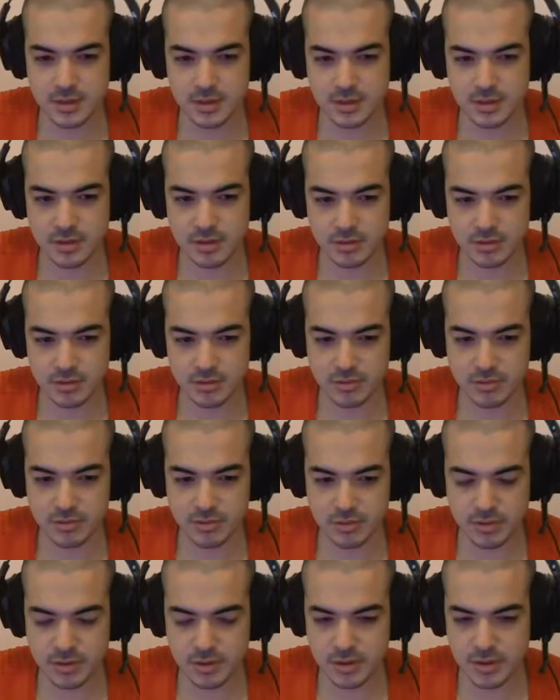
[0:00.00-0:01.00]
you know,
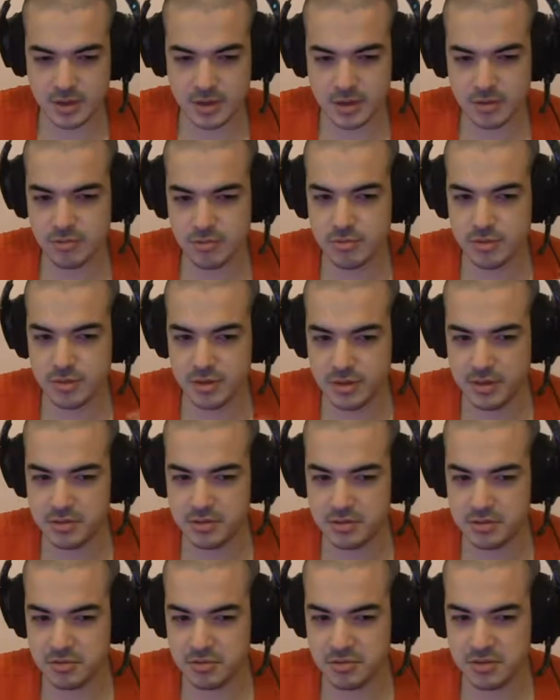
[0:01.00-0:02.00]
I don't need
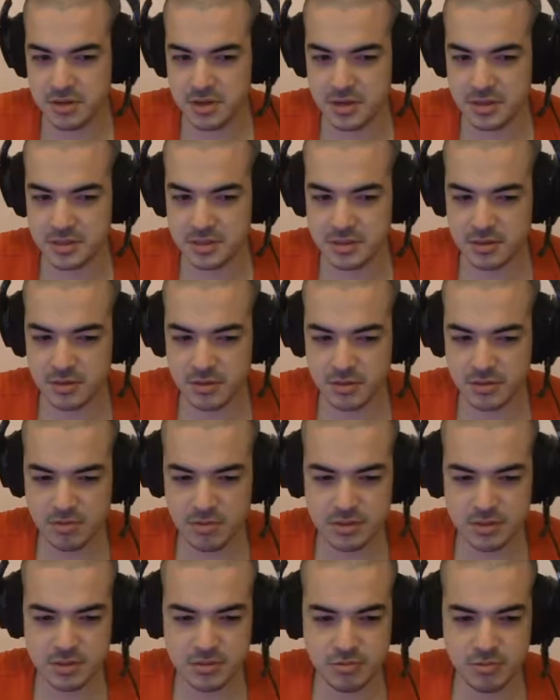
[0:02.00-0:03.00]
to know the answer. A lot of
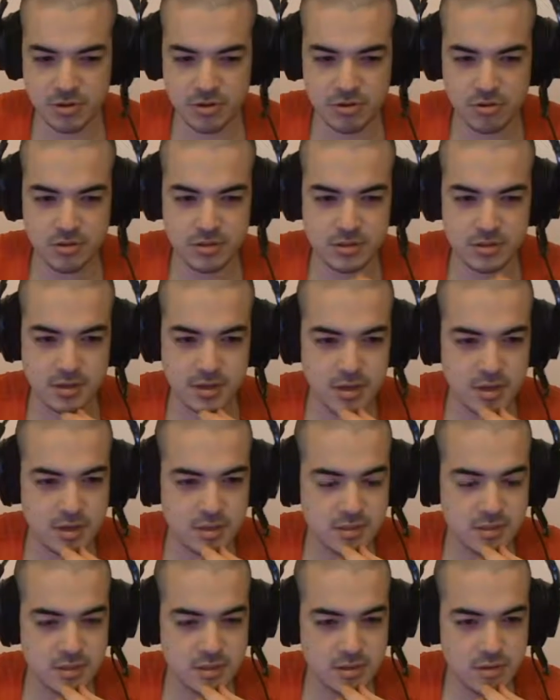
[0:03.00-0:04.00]
these questions you're
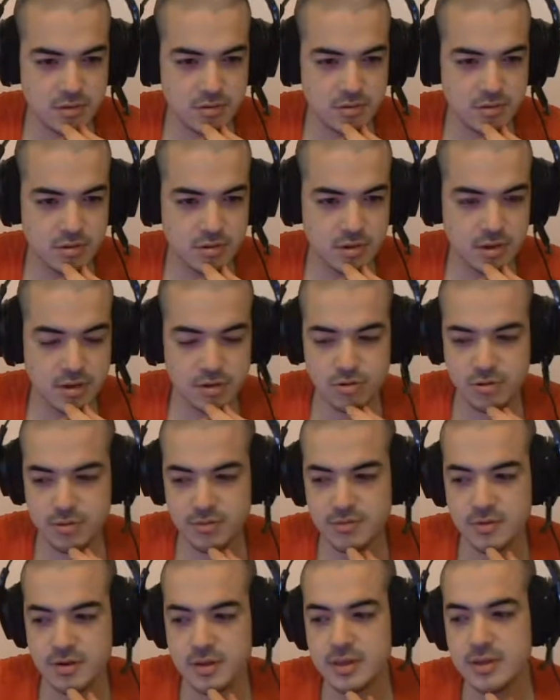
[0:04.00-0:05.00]
asking, you could actually
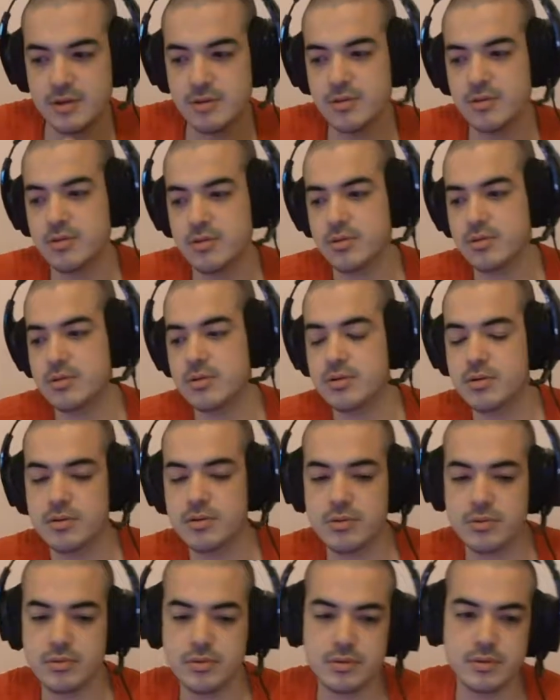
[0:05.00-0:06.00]
find out on your
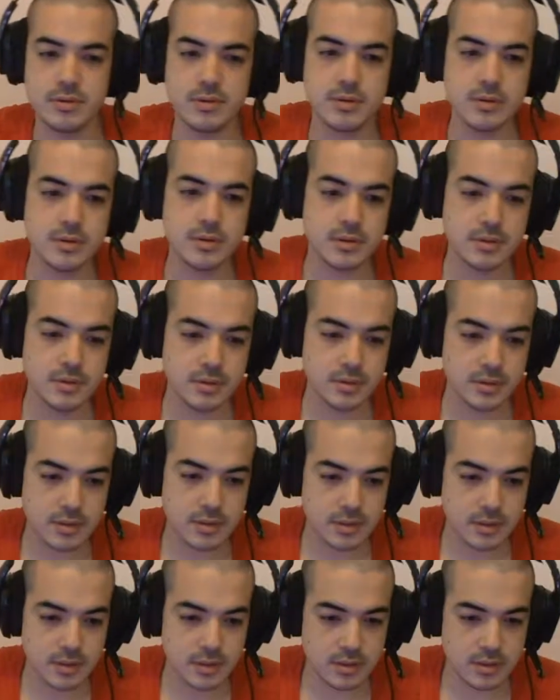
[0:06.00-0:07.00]
own.
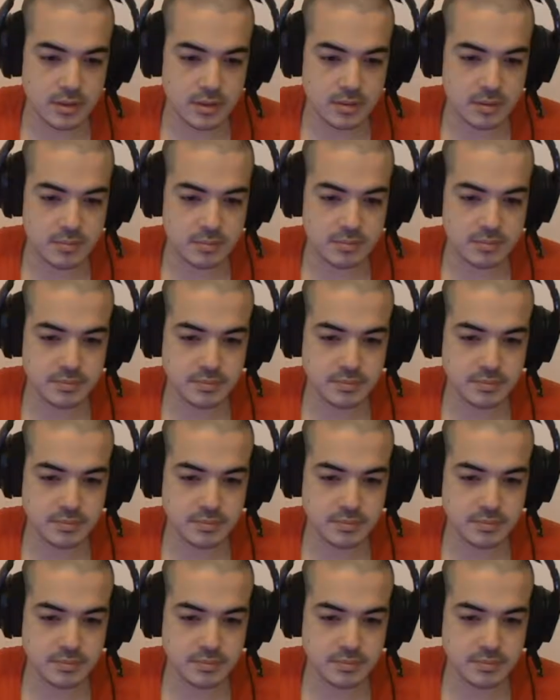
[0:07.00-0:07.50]
Um,